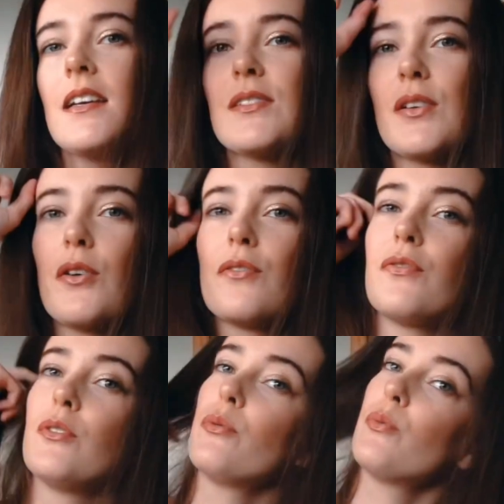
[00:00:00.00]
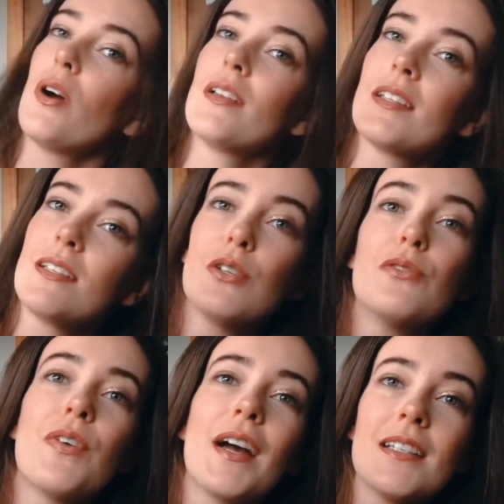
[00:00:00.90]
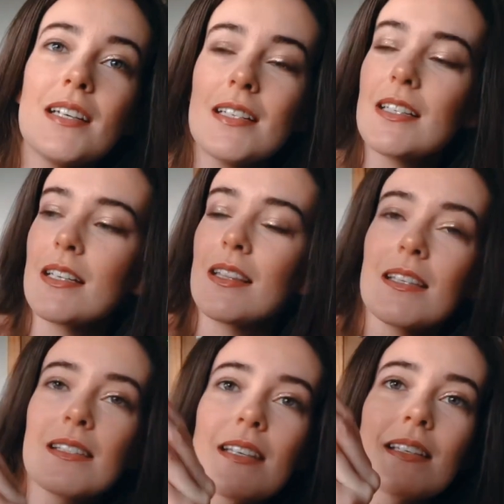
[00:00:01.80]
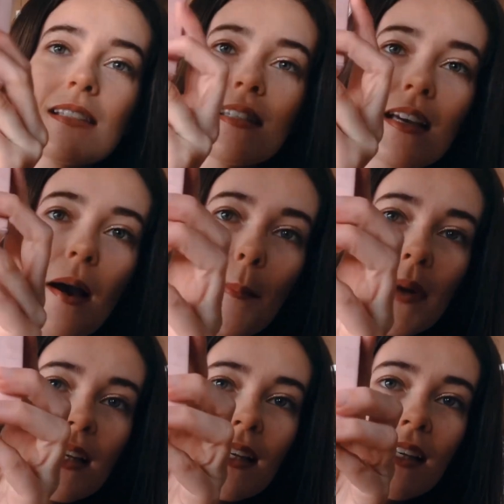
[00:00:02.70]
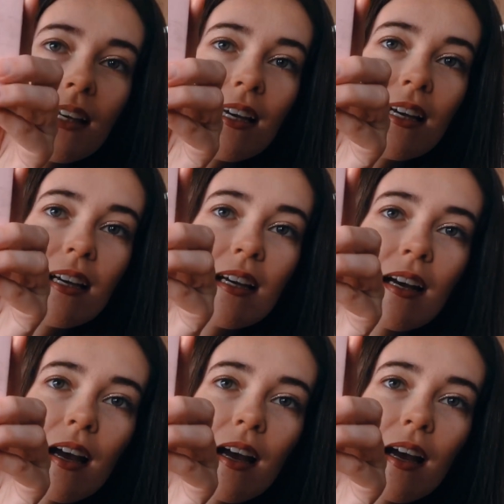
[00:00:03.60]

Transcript: So if you want to find it, this is the company here.